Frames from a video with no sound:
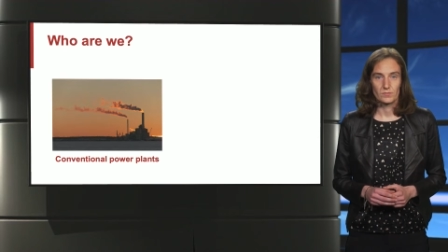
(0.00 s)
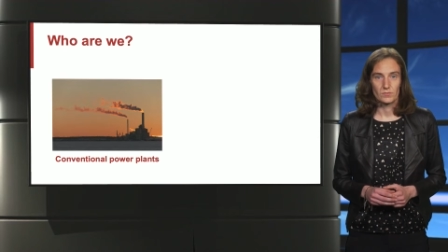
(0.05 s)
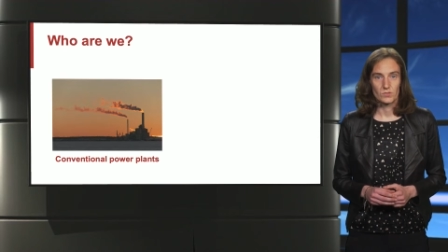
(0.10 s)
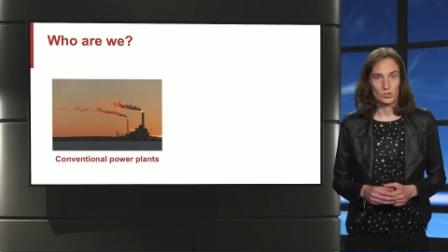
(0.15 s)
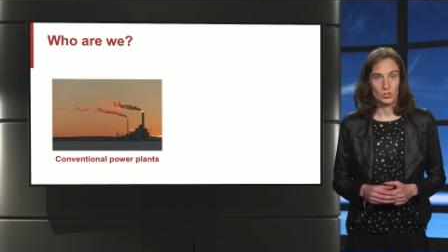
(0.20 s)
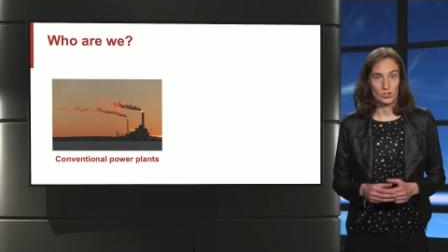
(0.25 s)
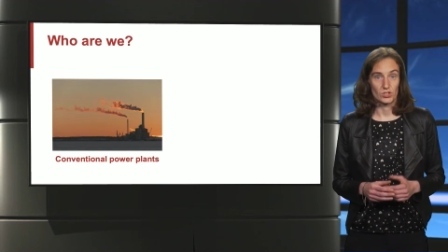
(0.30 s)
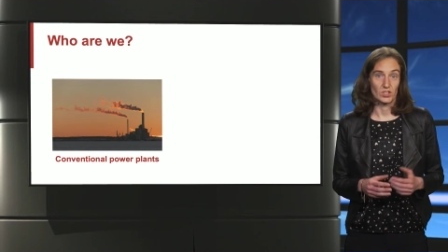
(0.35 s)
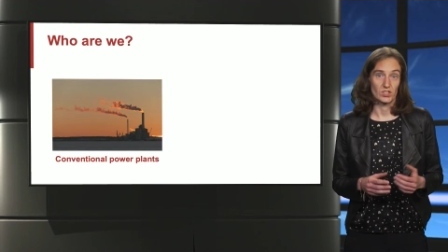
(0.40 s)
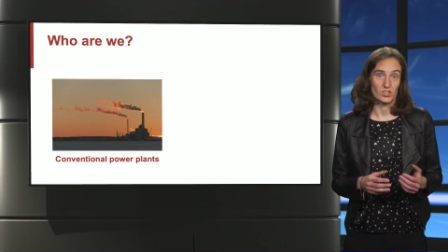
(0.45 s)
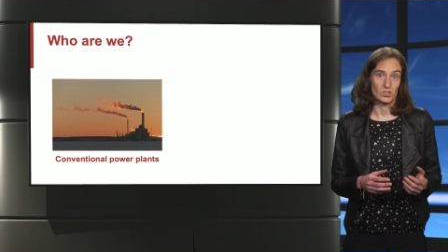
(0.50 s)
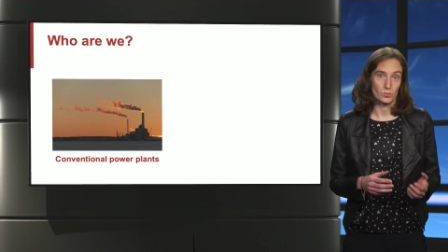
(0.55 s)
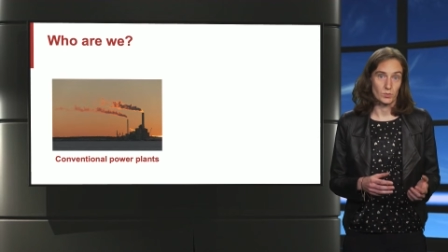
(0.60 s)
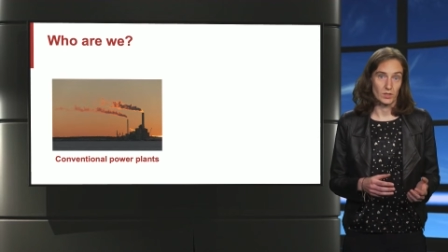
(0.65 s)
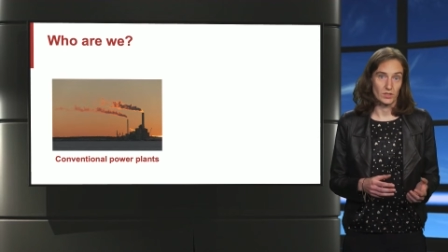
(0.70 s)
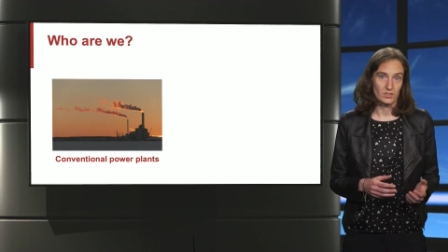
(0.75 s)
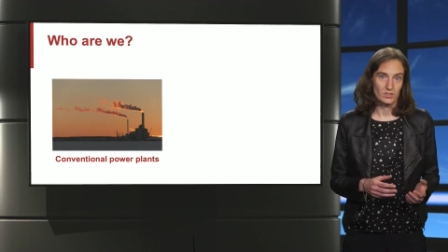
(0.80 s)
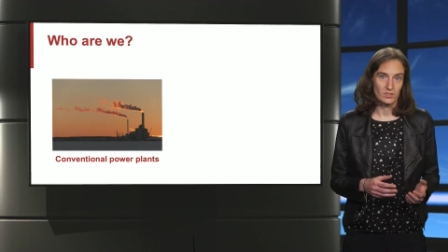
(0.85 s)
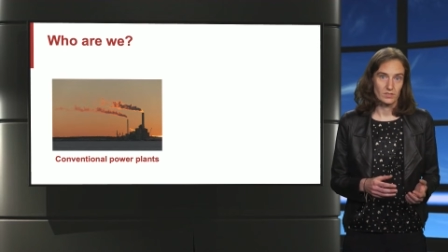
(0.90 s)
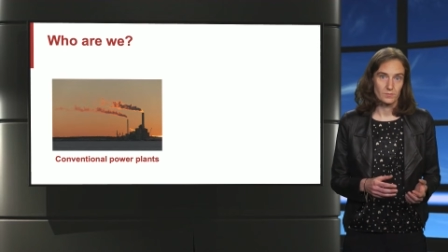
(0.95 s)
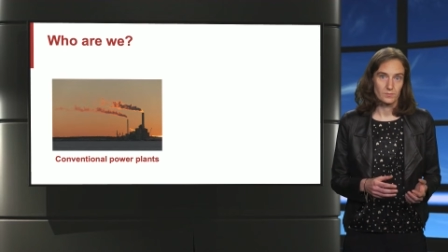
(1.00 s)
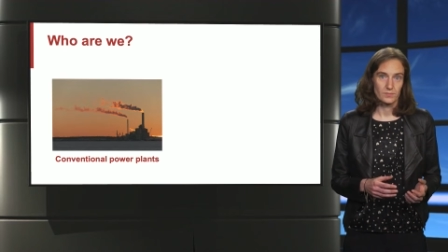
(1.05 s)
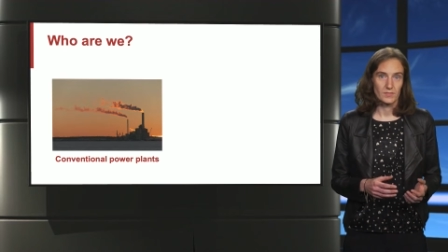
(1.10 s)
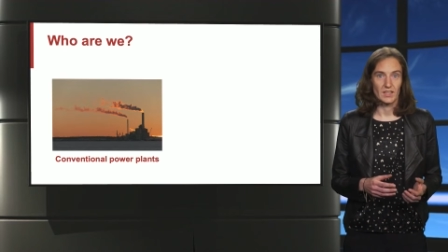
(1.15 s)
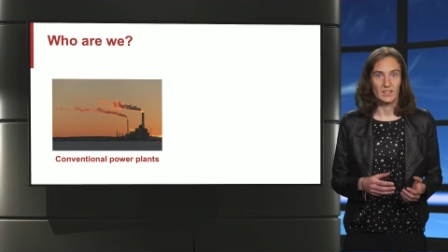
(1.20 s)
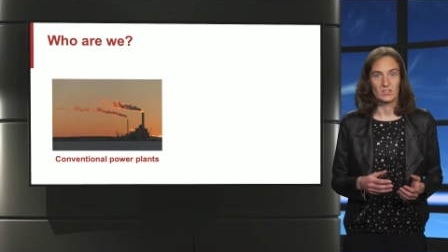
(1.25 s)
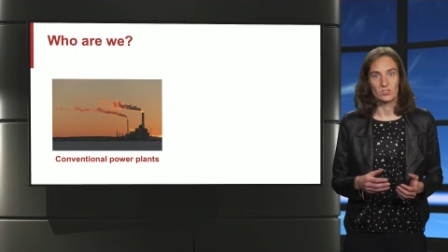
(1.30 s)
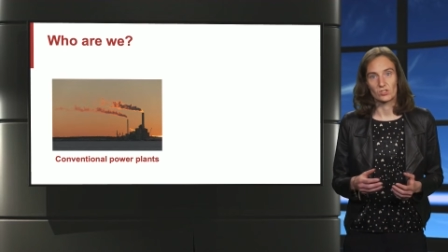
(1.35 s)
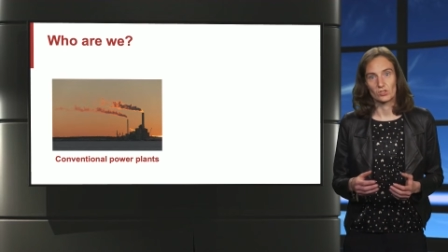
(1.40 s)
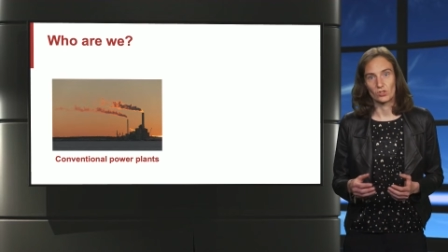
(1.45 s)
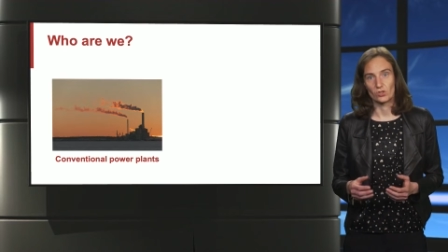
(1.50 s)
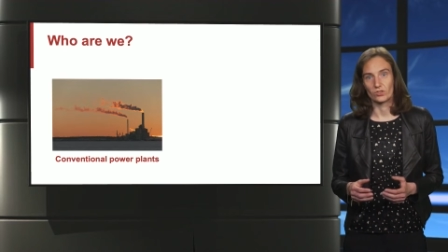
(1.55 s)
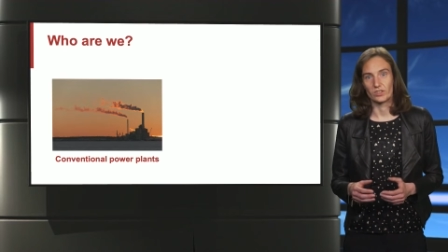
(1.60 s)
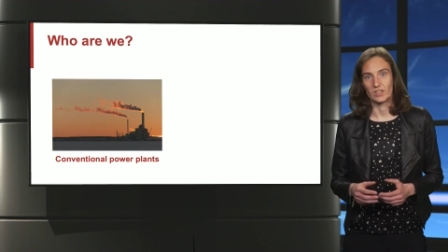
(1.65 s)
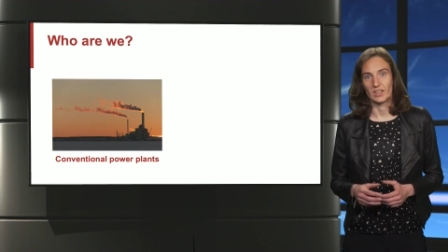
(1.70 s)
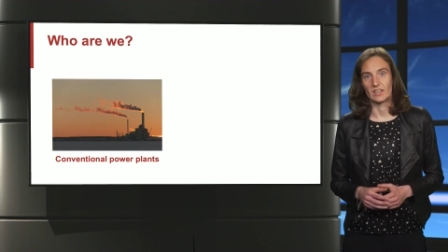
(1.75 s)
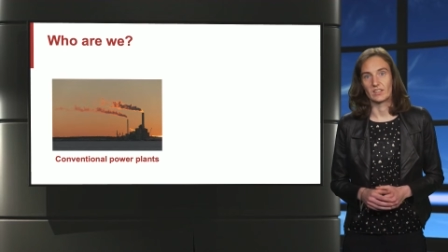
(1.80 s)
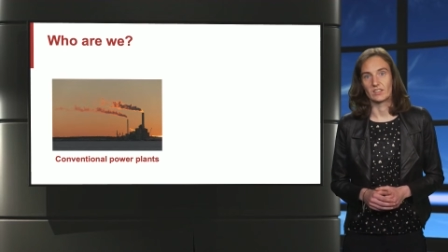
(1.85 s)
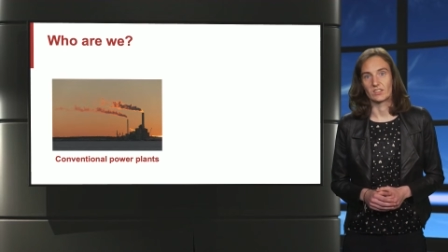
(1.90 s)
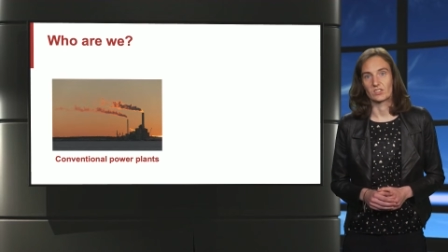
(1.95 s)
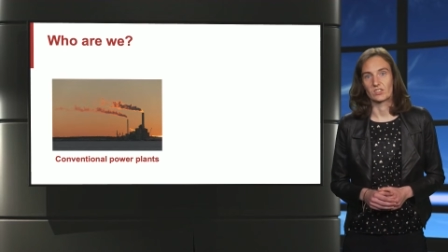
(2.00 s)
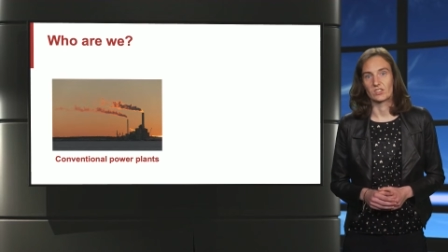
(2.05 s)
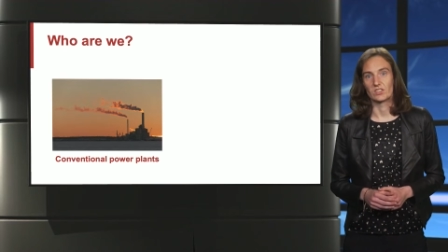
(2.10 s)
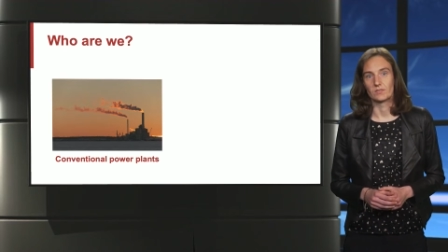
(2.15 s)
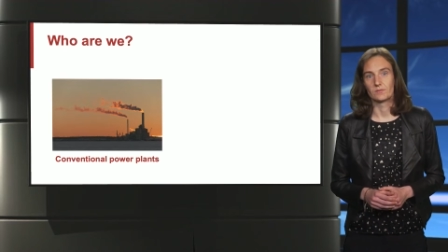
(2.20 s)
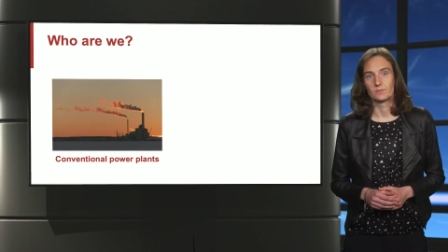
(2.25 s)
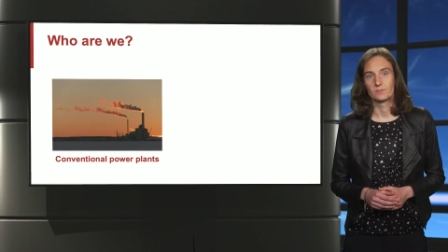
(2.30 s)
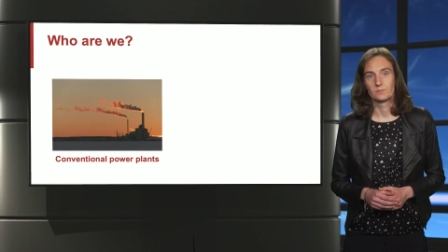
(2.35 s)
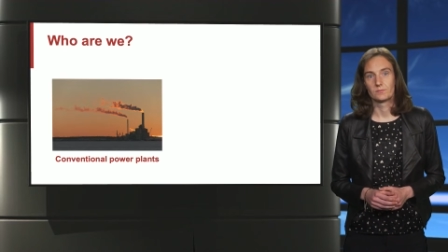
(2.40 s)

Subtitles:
such as wind and solar energy.